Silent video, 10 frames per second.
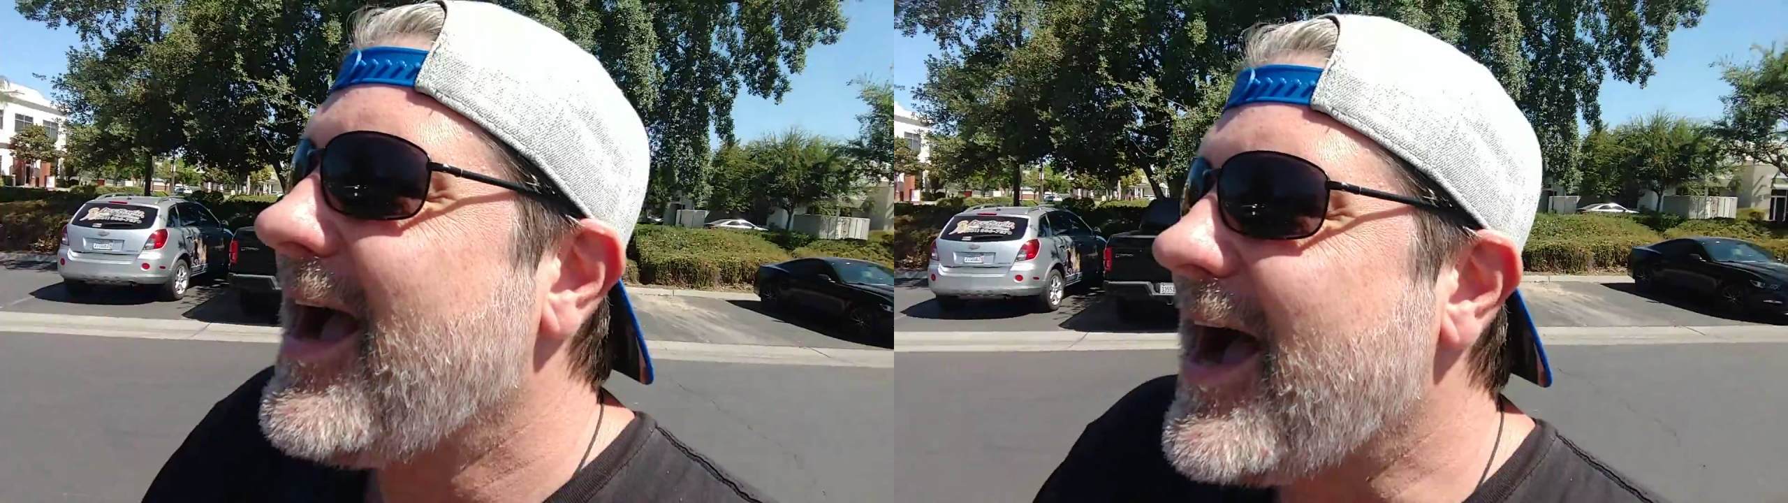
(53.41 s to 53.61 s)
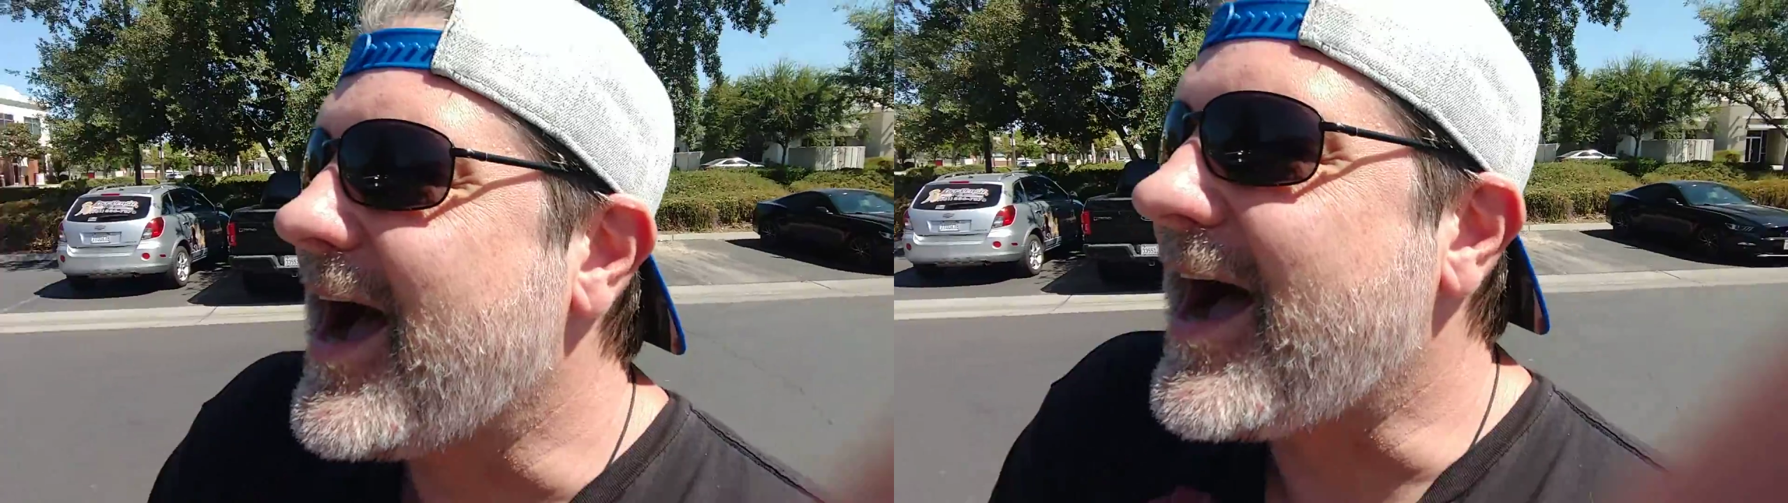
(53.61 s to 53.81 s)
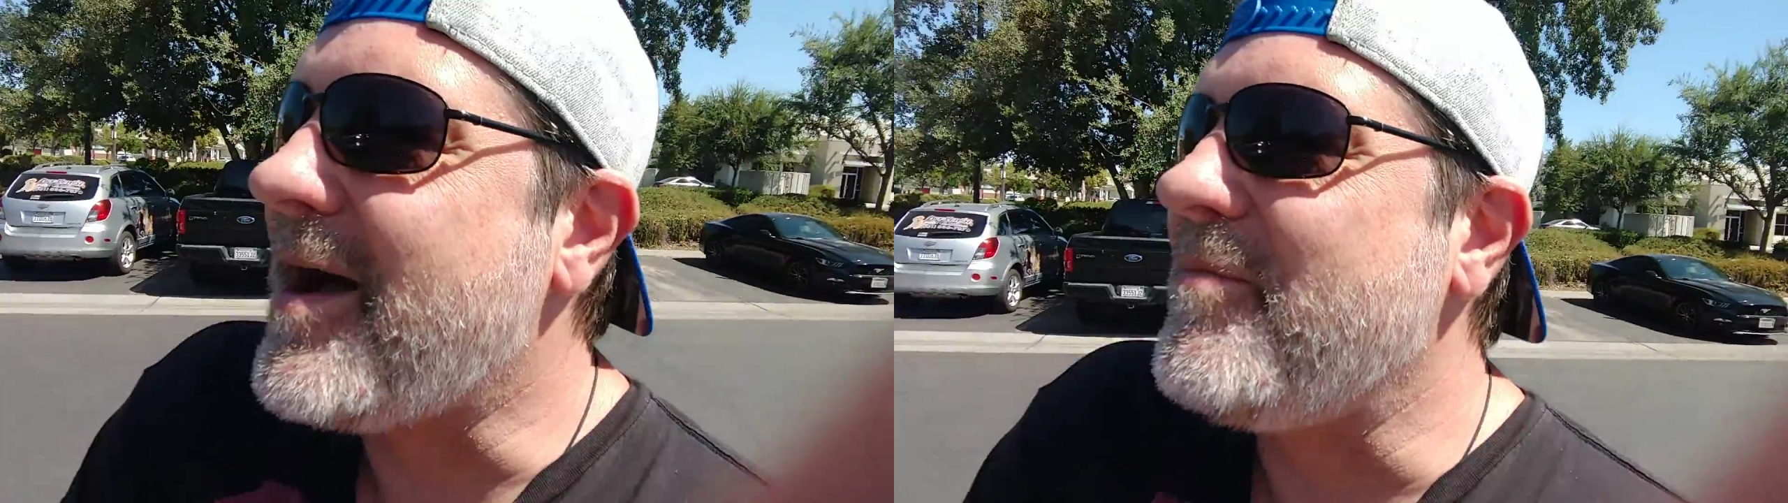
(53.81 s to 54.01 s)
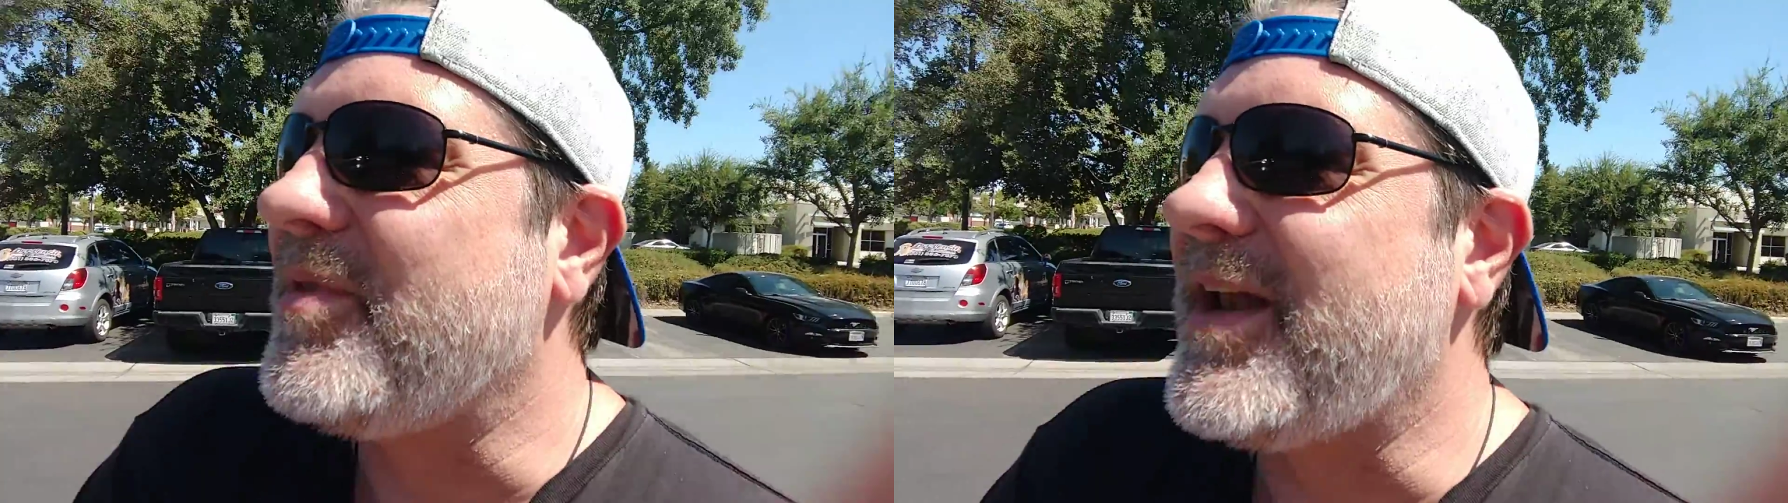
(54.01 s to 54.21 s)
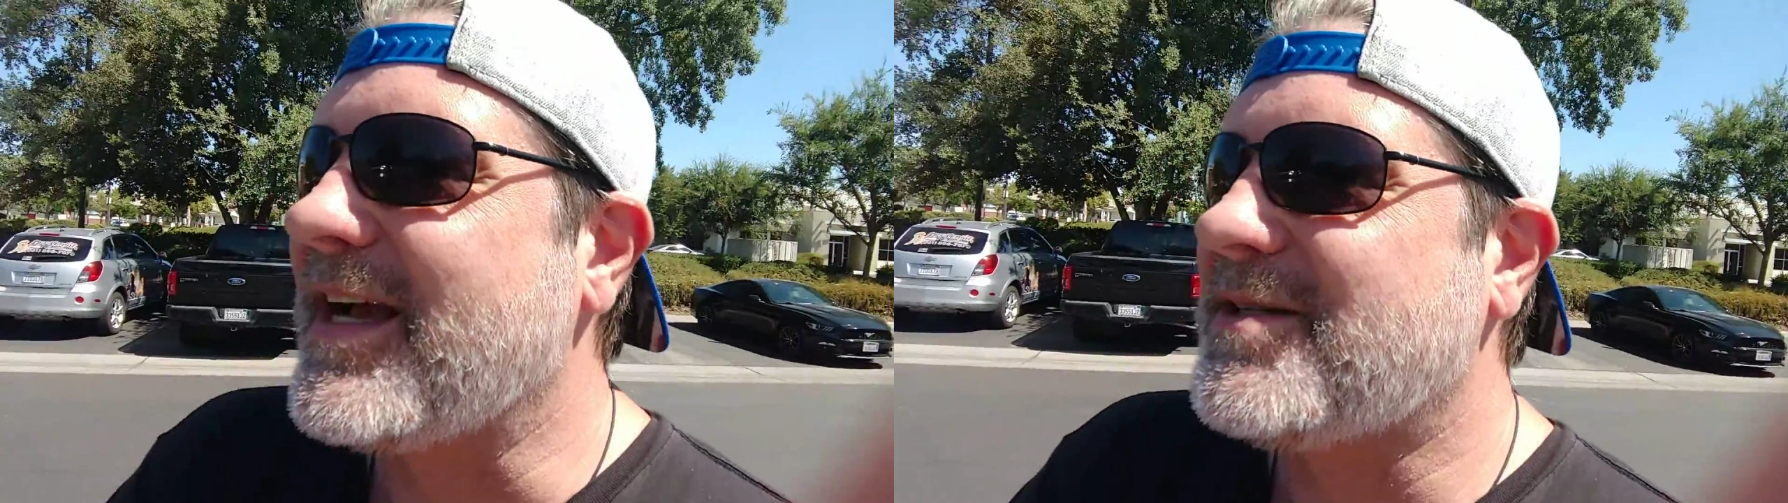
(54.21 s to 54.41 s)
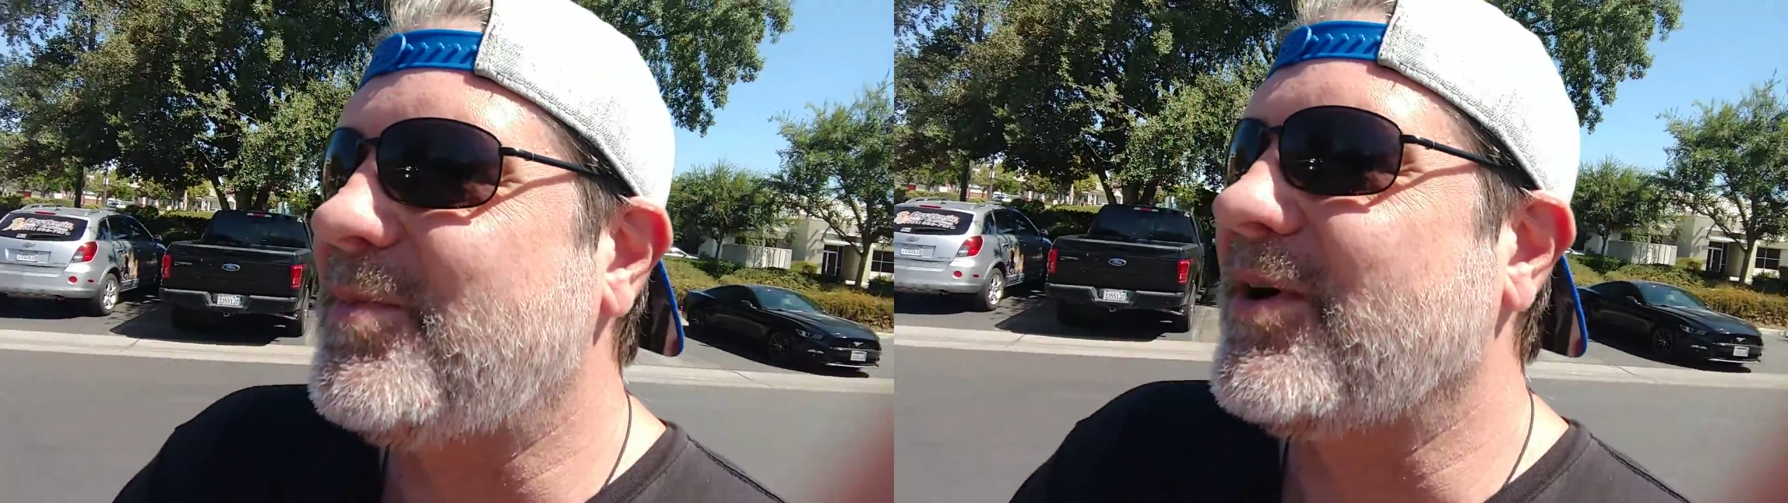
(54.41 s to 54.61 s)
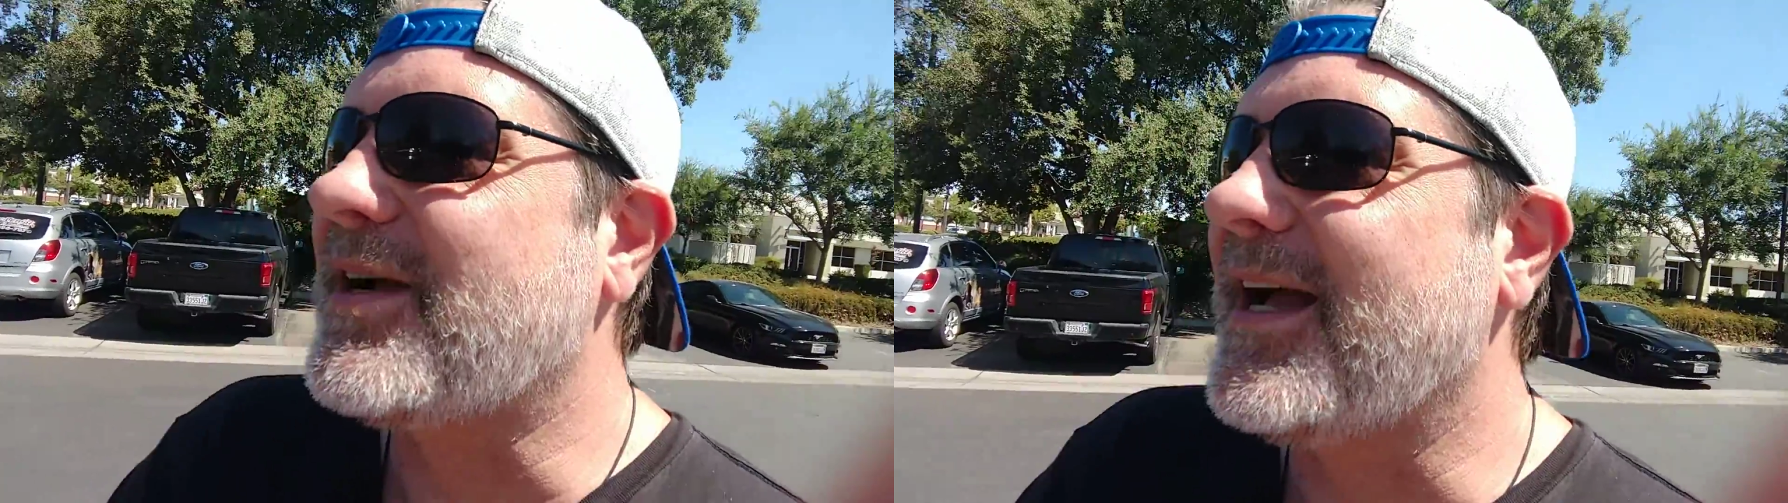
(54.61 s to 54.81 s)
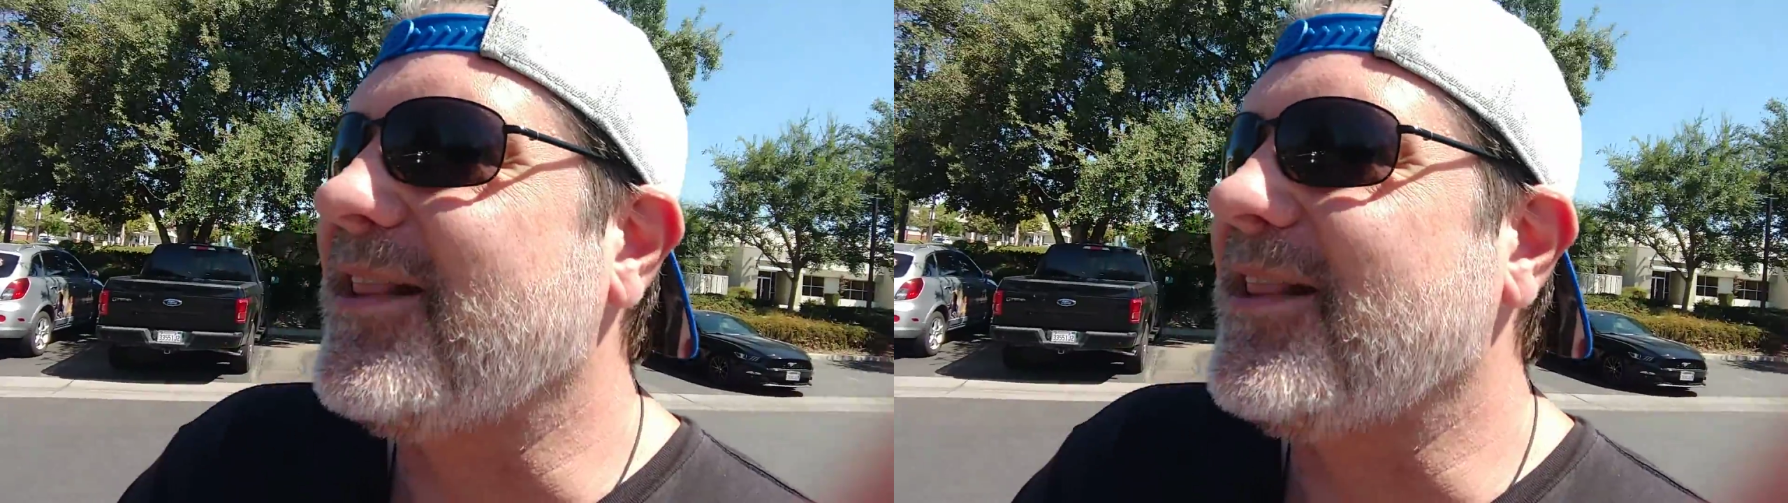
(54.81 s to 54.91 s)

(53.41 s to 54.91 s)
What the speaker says: The next book I